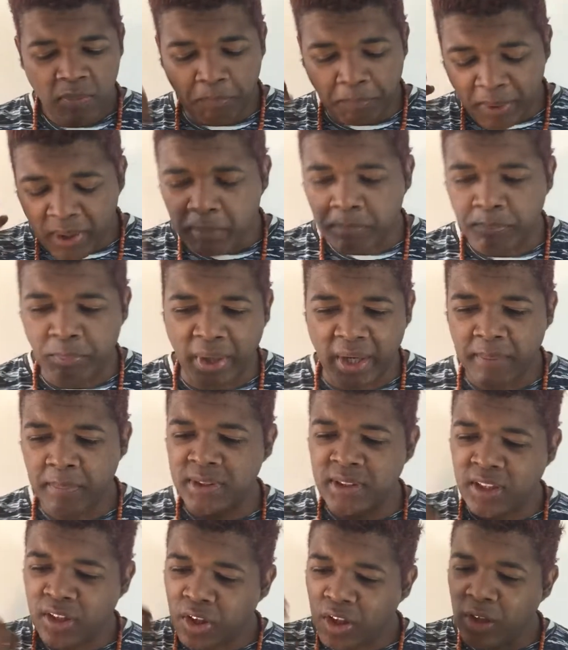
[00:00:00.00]
Big break.
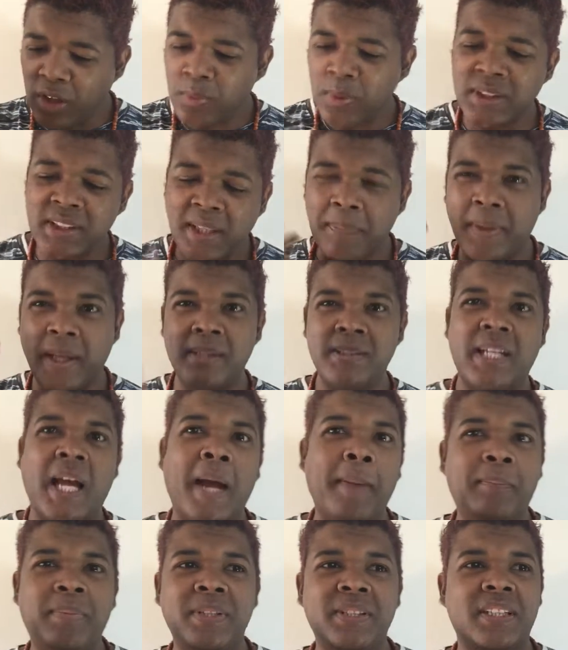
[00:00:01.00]
But you know what sometimes
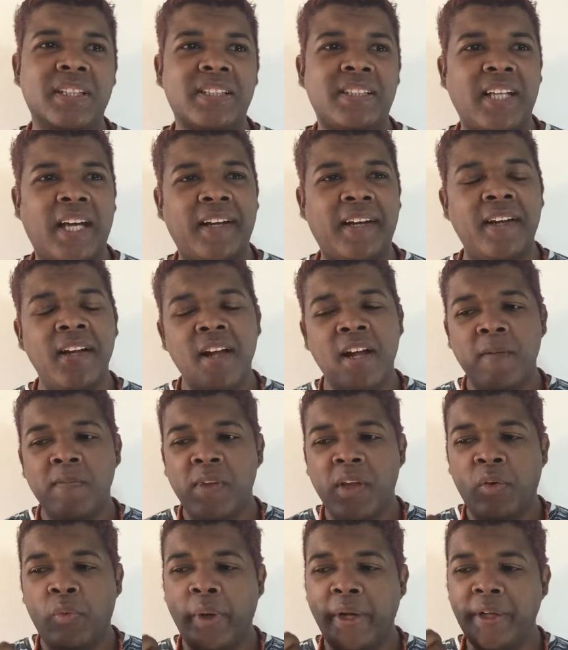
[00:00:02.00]
happens is that
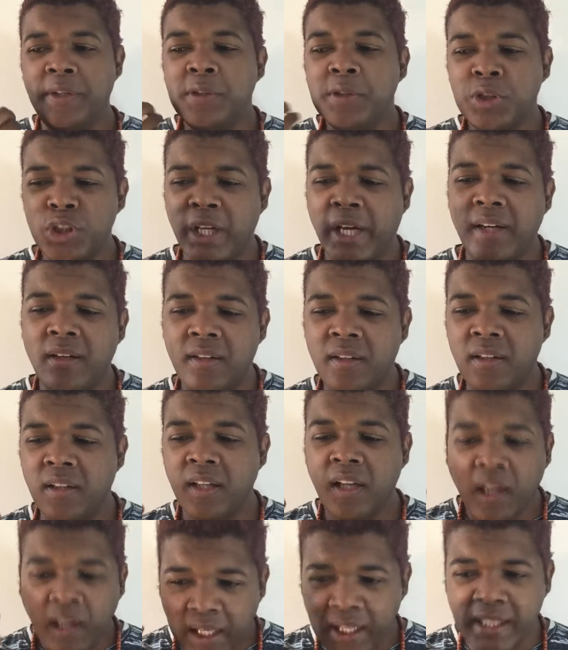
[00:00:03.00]
when you channel
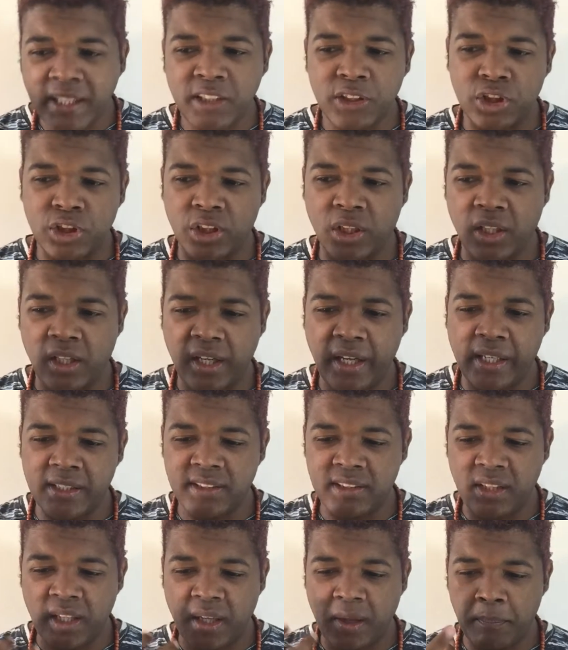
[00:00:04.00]
energy,
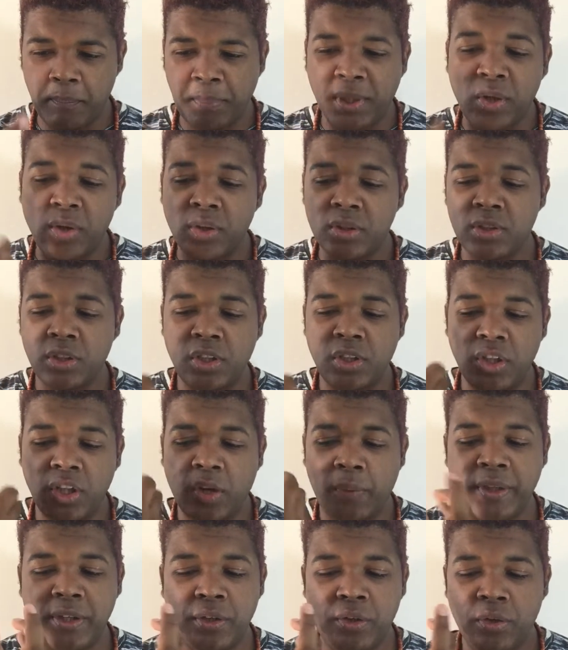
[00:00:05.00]
it's because, you know,
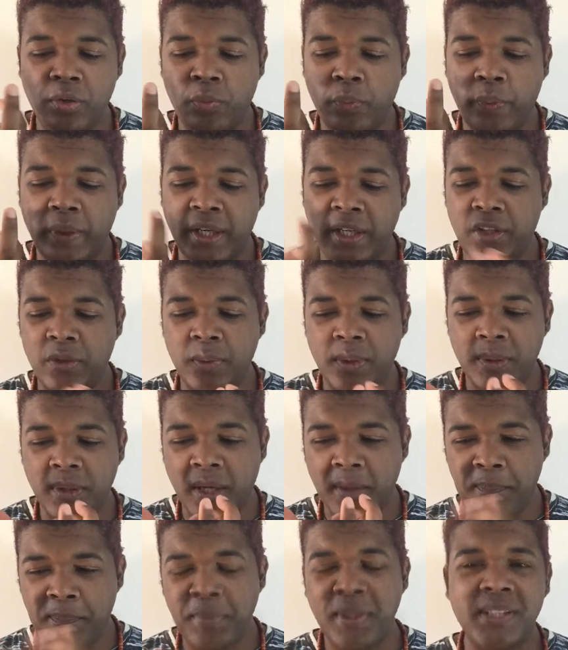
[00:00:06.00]
when I do
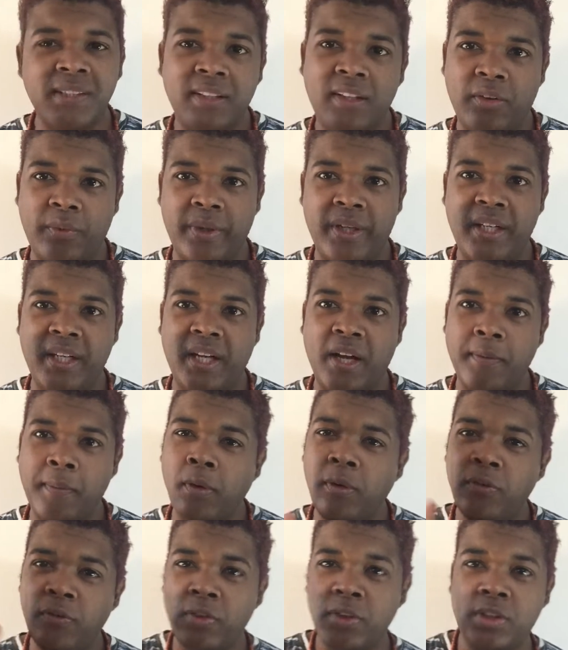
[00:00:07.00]
a personal reading, I'm
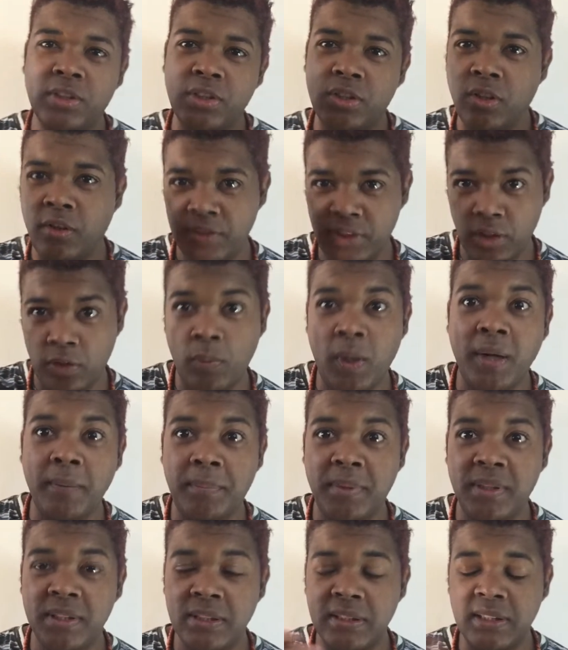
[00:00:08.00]
only focusing on one
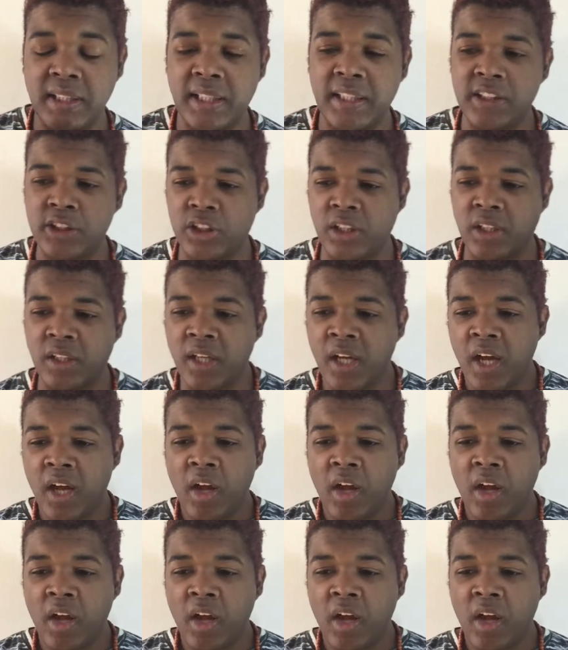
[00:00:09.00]
person's energy.